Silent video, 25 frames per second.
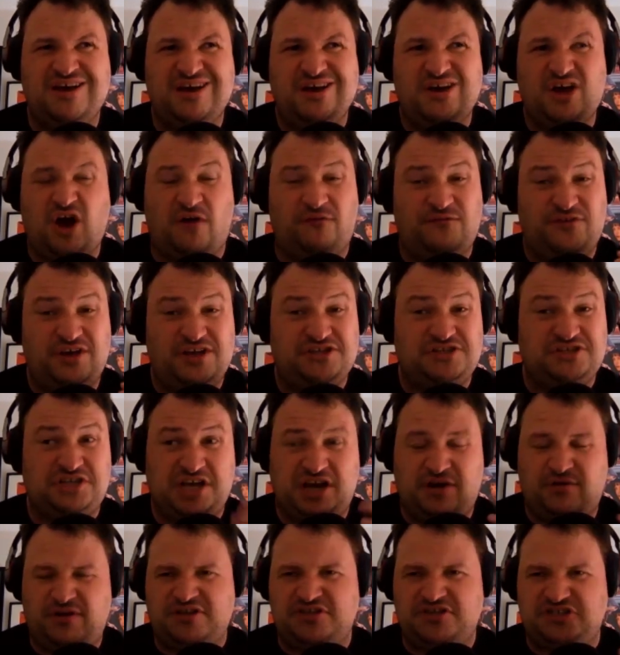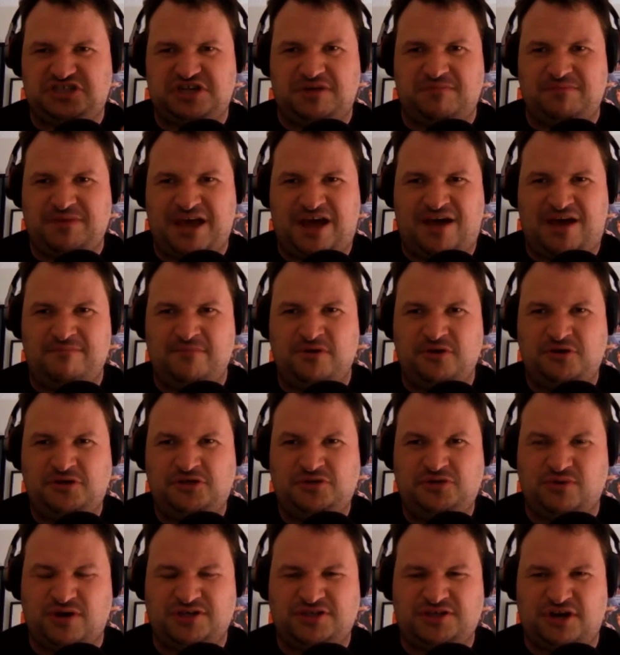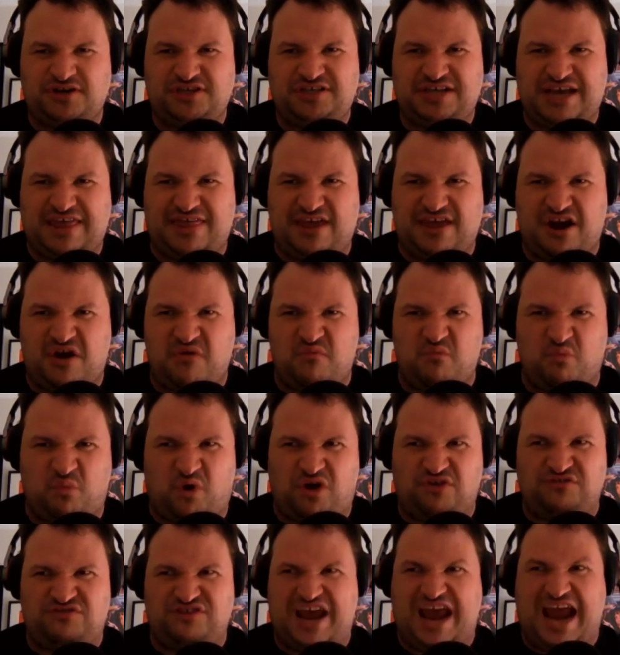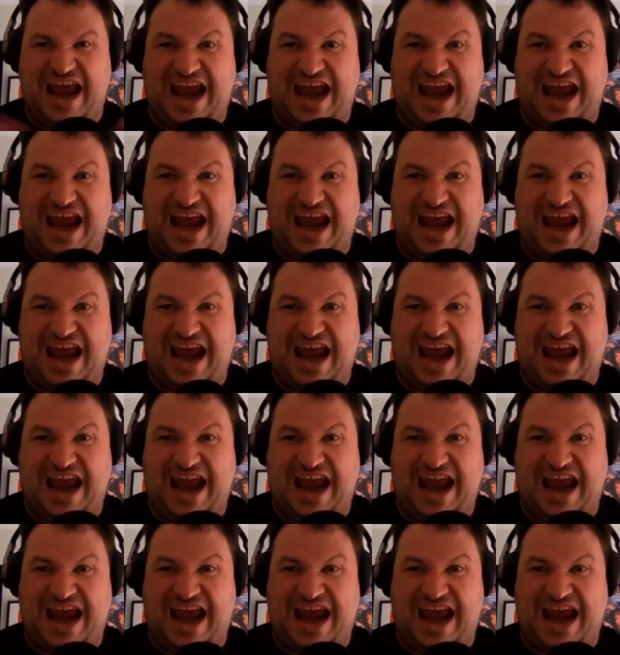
Coffee and Cigarettes, Jim Jarmusch, where it's not to say they don't want